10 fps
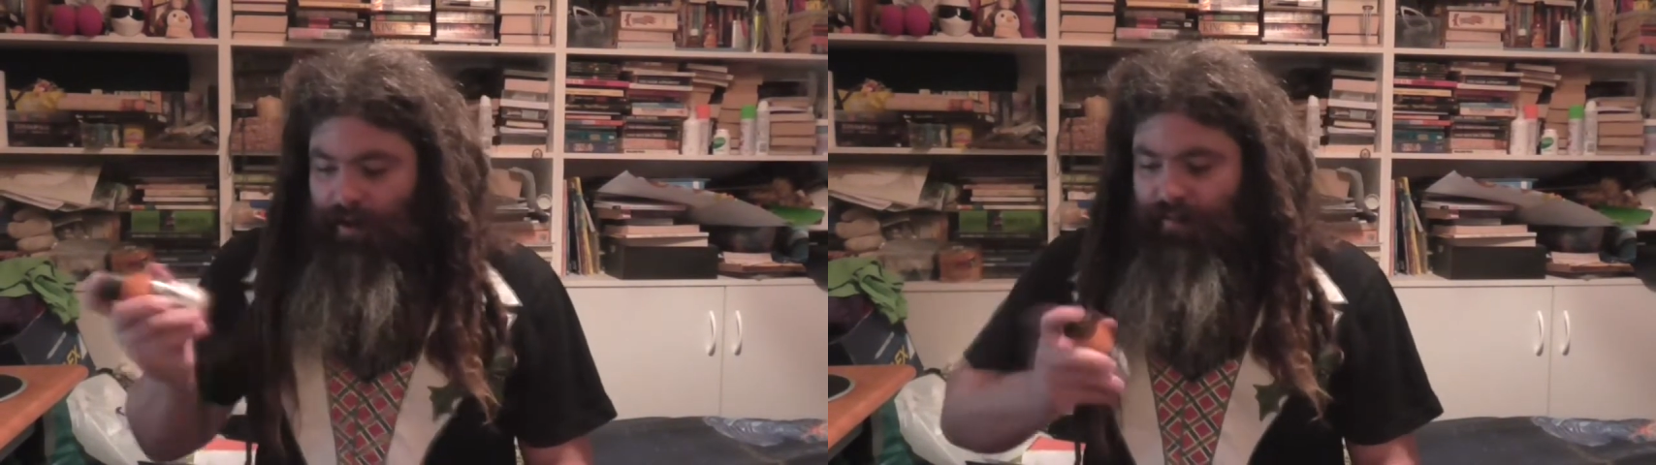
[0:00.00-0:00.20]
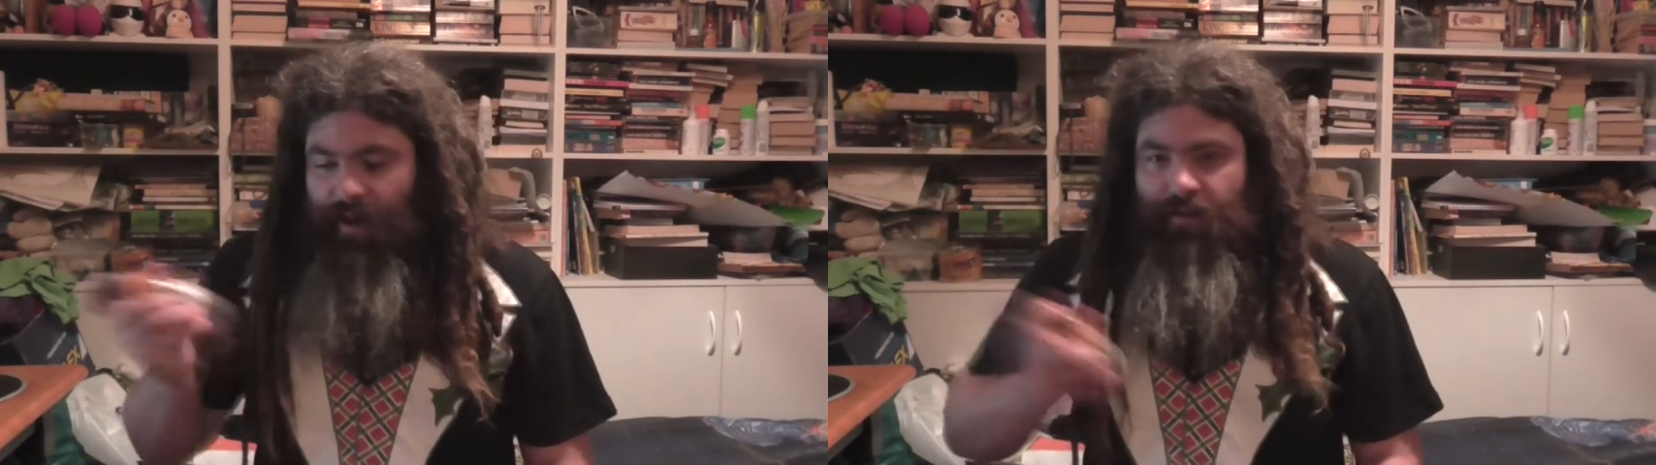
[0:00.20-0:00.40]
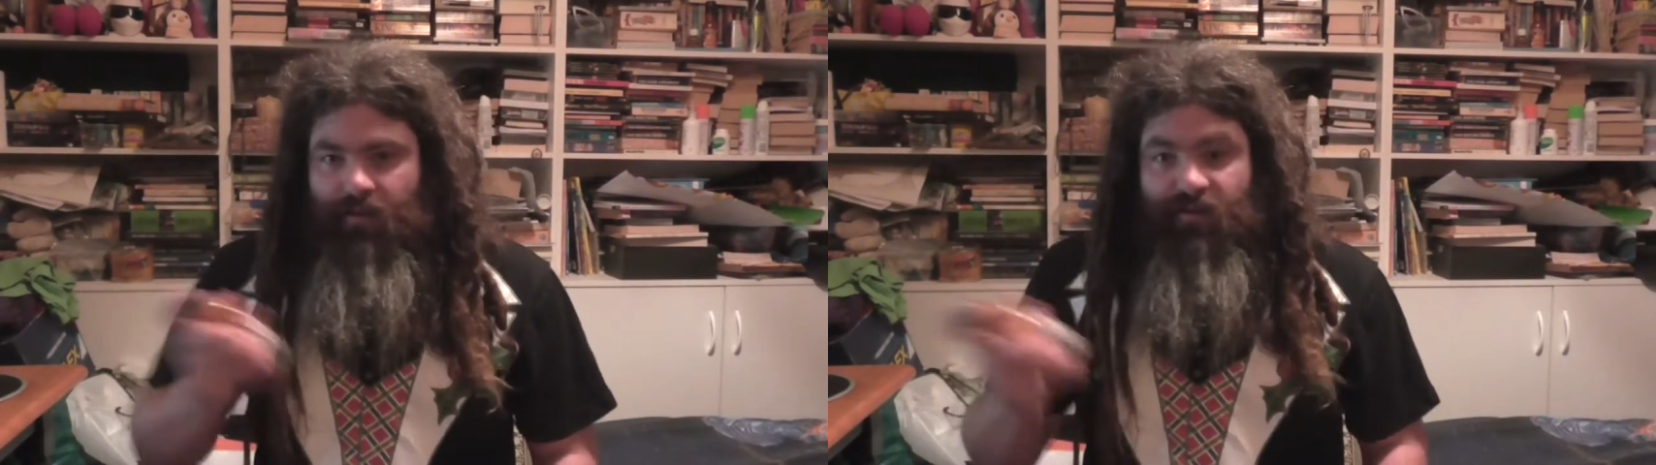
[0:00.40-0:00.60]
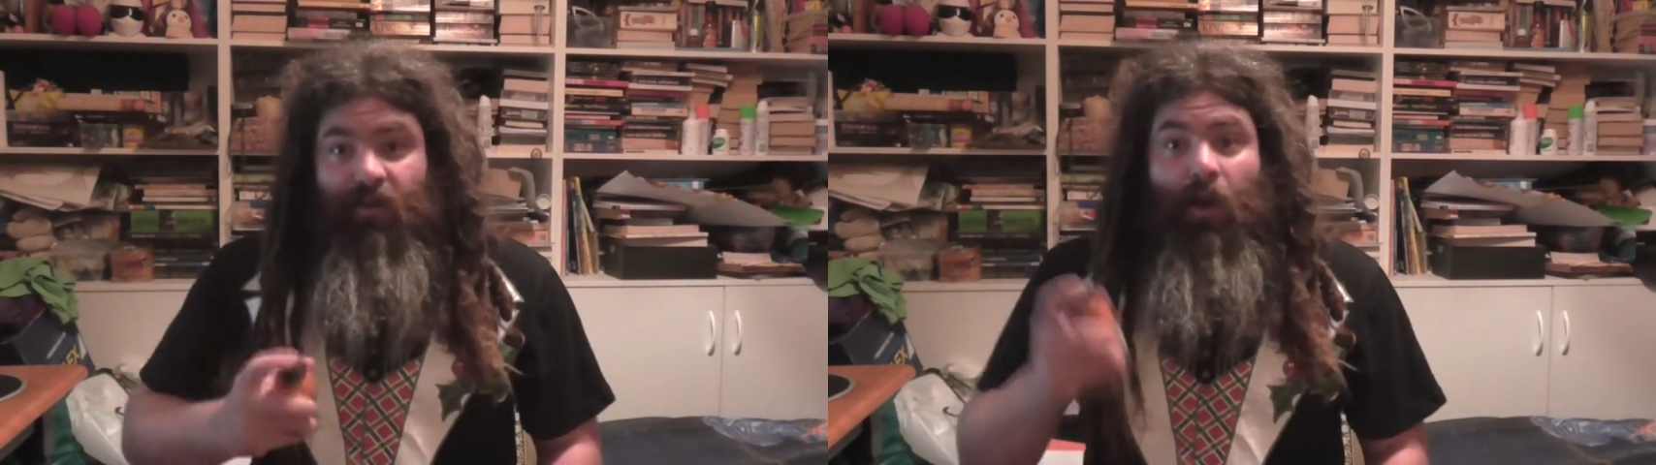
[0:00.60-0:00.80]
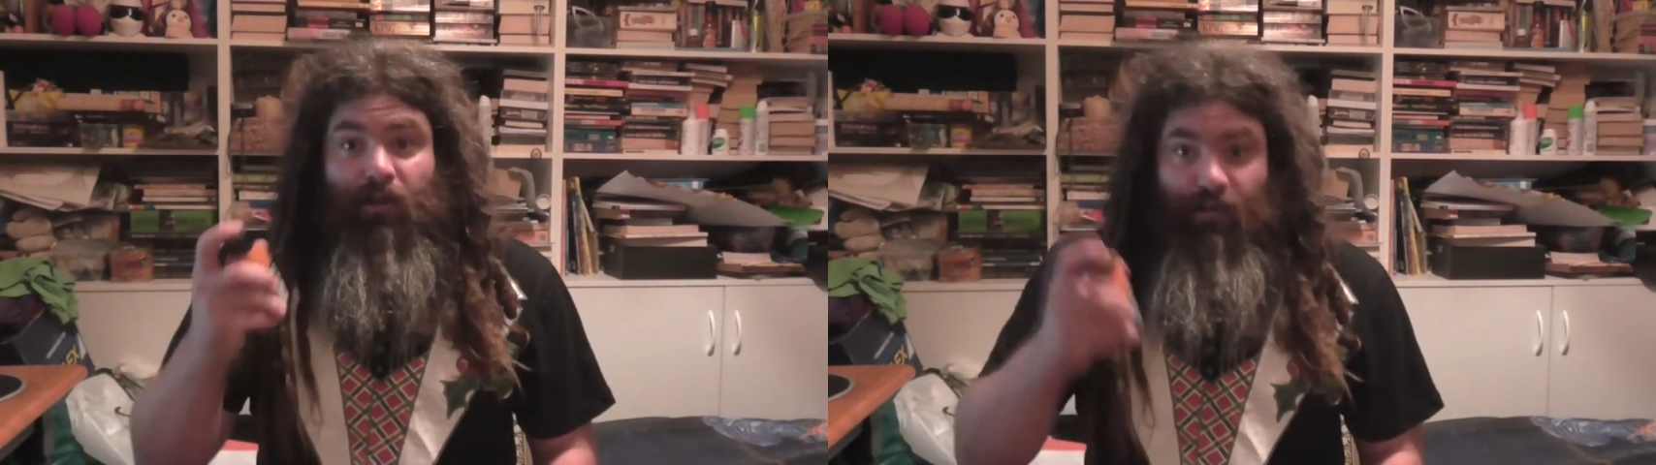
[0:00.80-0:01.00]
far too long
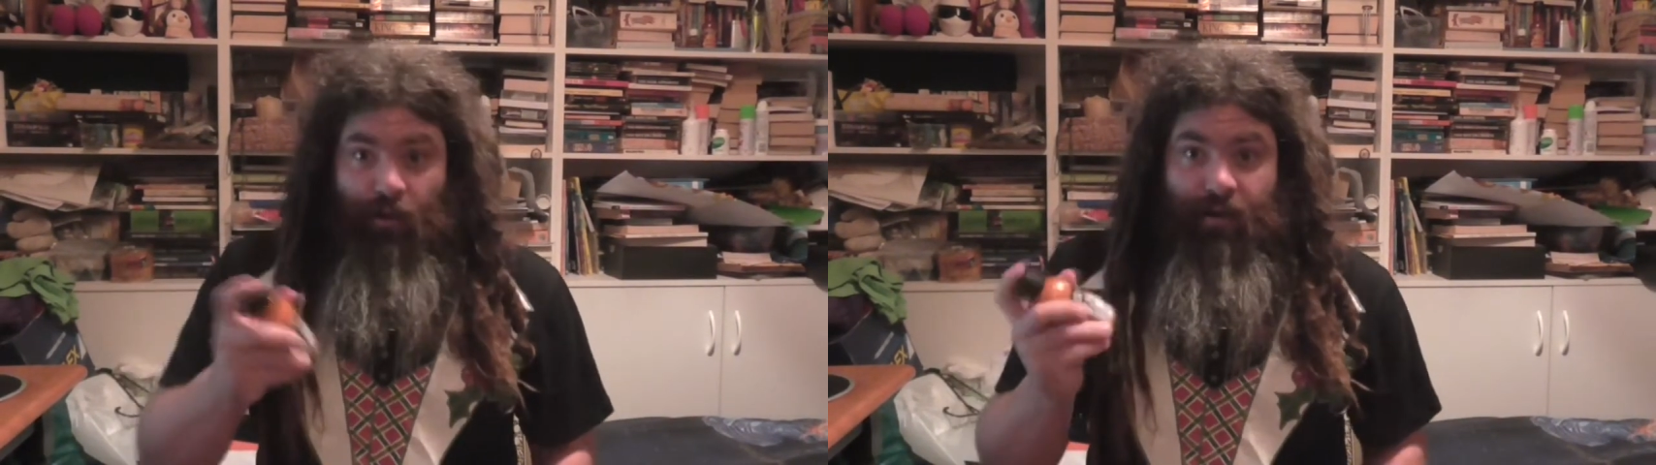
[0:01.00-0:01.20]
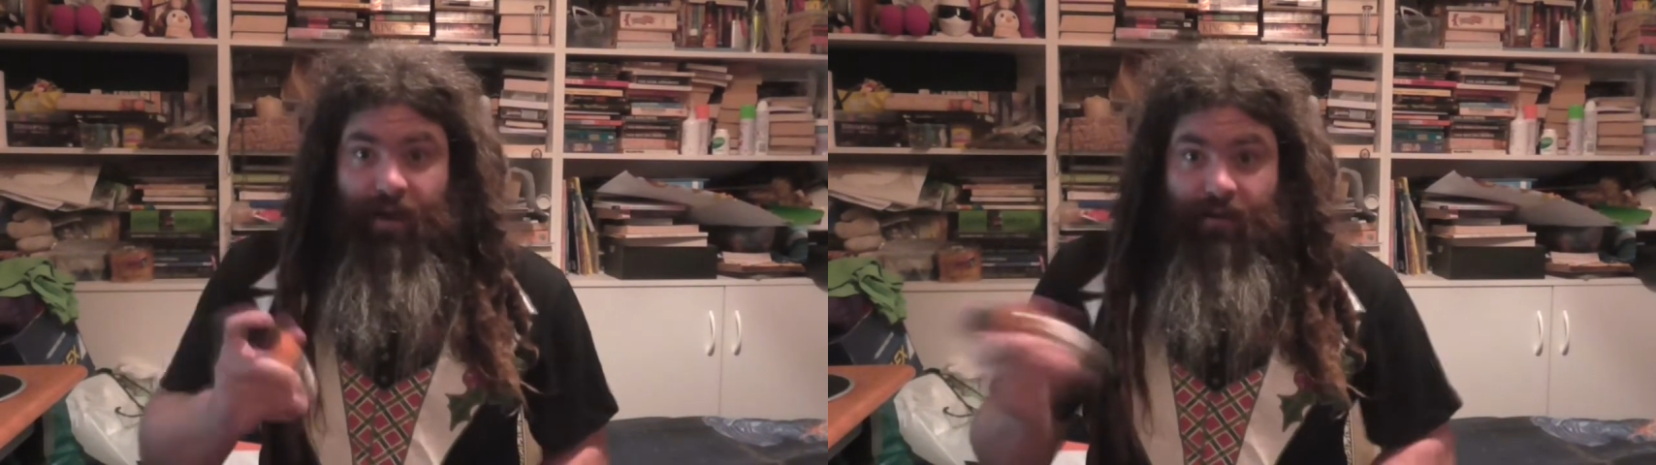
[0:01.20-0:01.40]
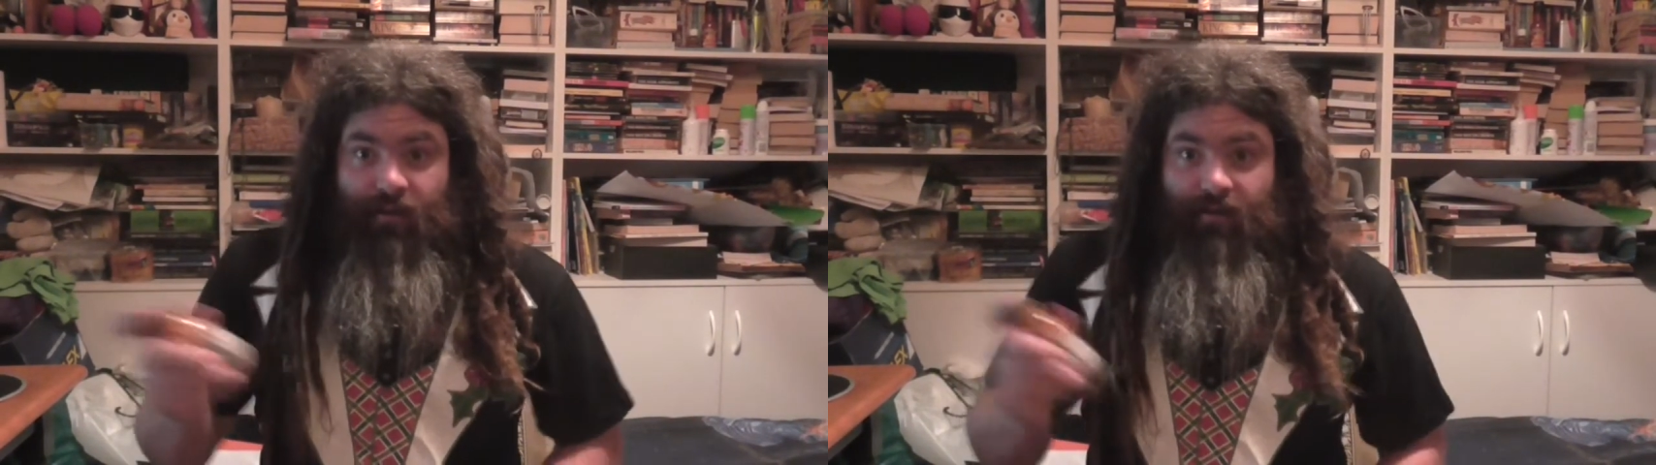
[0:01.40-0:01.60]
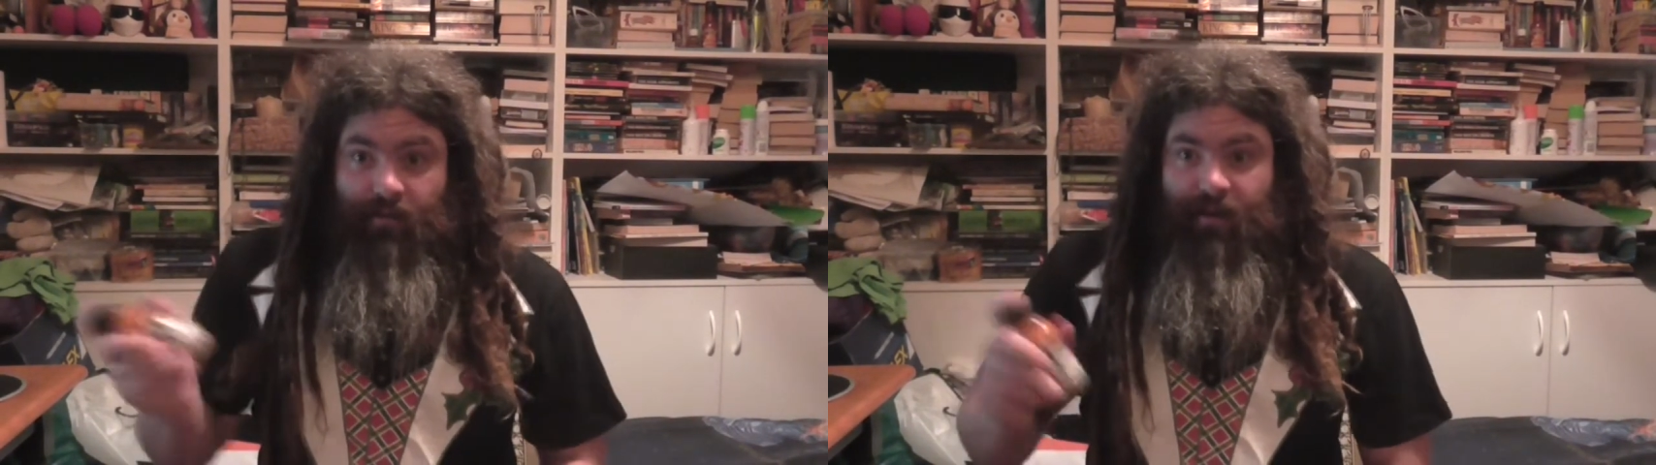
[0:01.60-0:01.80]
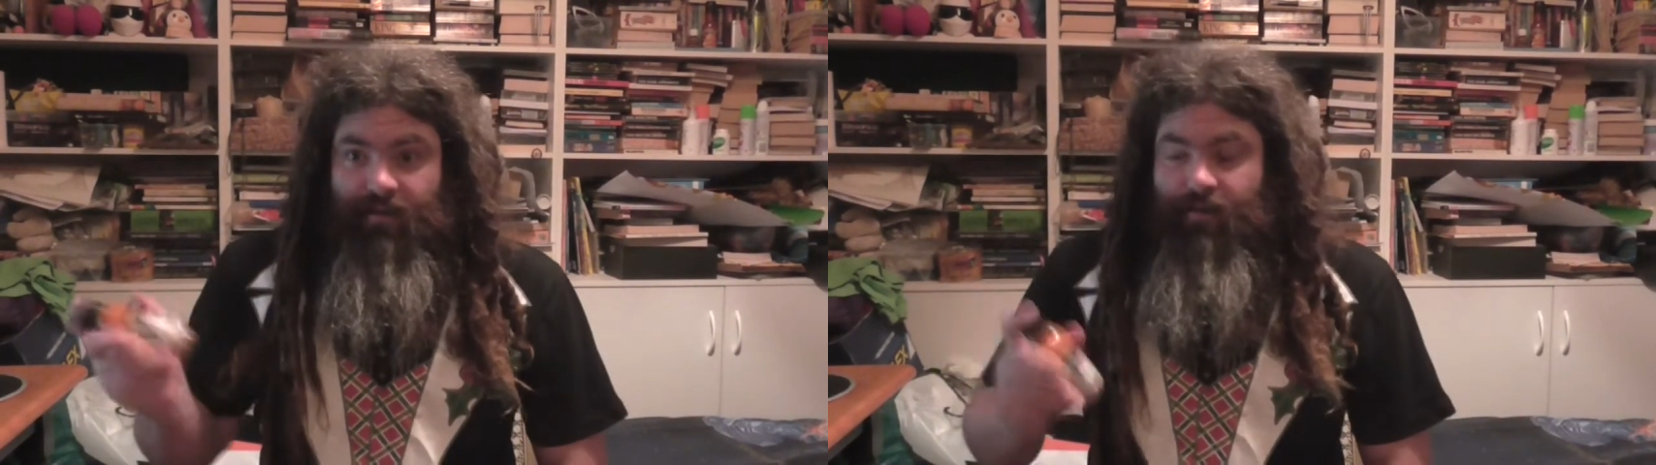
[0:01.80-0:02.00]
to learn how to use a
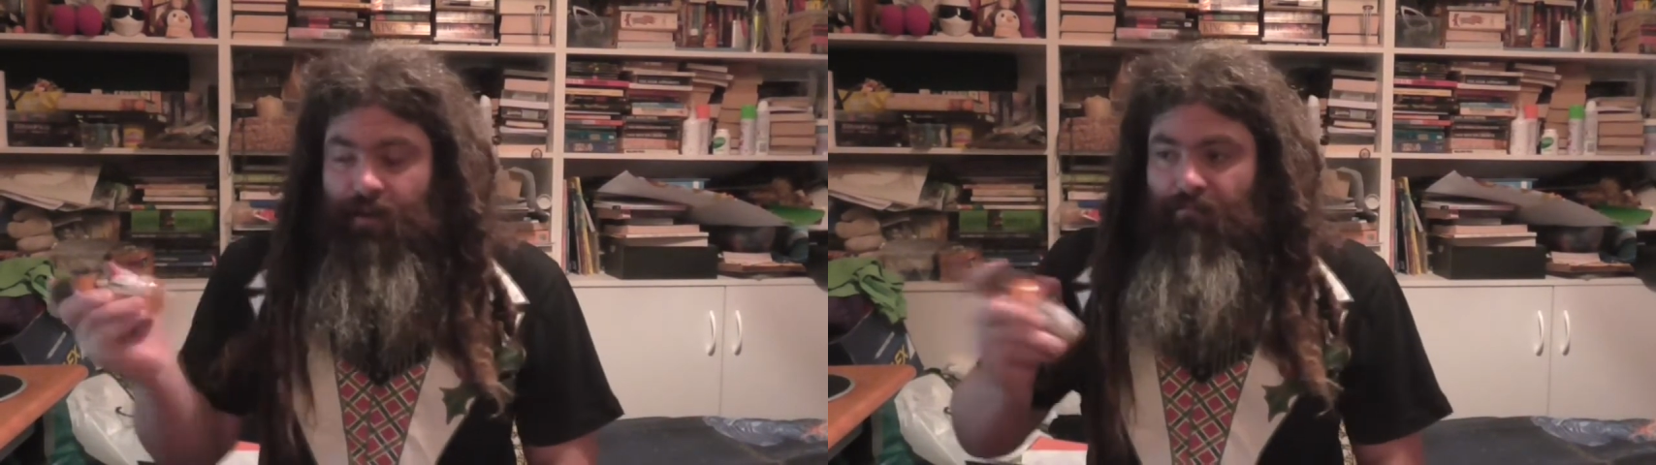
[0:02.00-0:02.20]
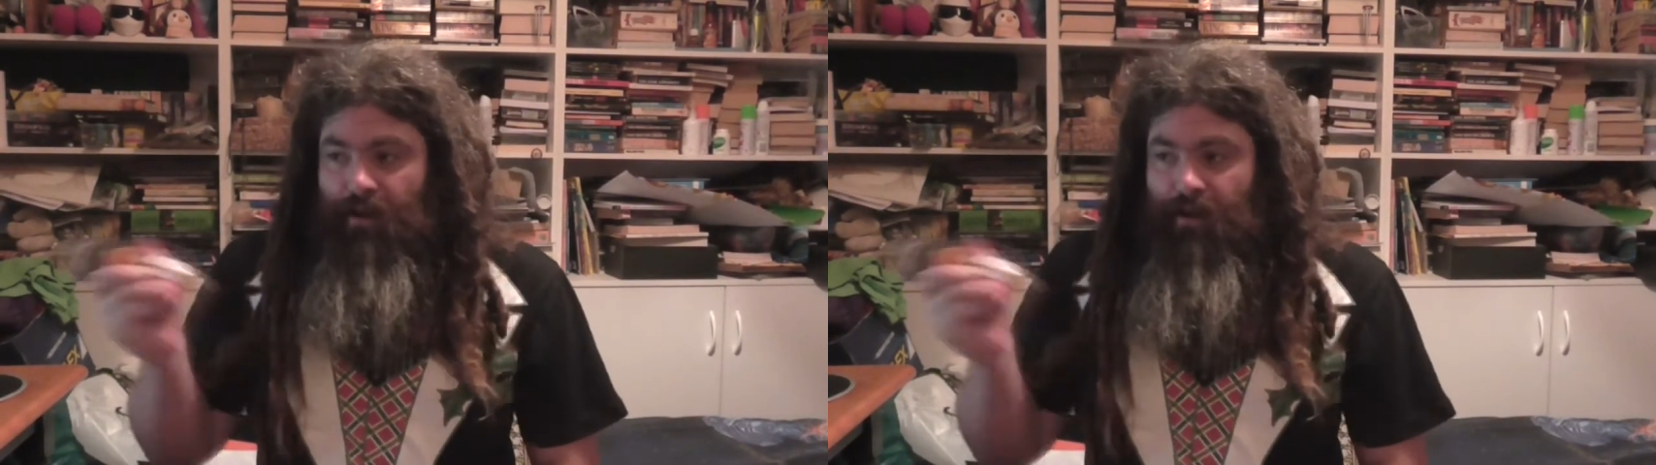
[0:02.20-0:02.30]
green screen,